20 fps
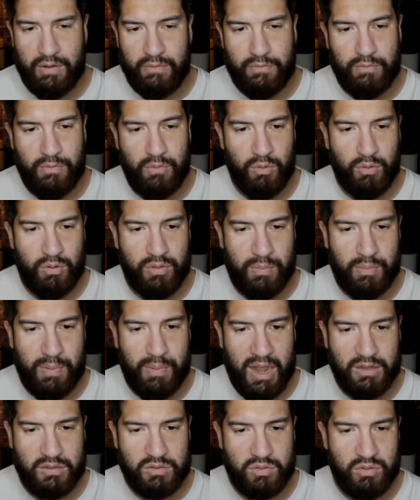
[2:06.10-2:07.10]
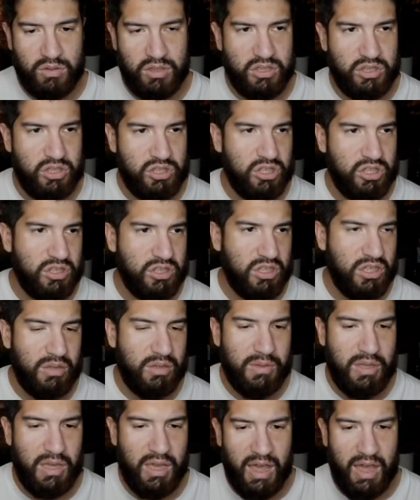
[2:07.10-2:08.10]
for the password, it's just going
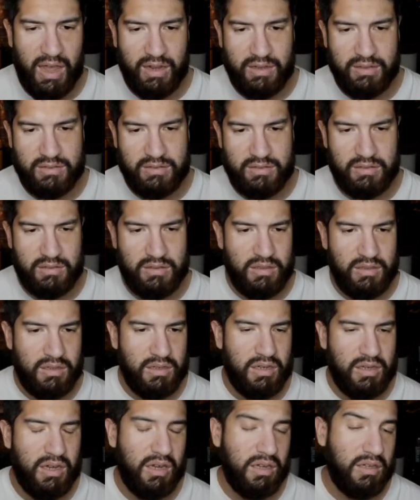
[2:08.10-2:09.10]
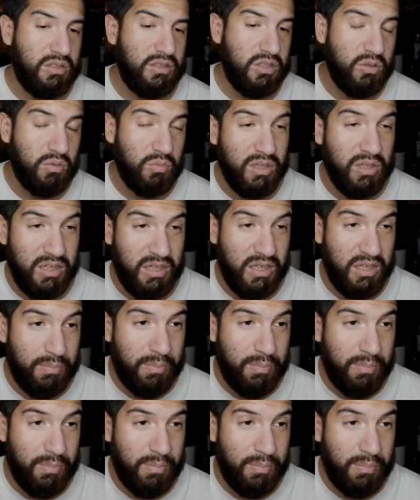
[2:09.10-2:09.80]
to be X because uh, you don't really need a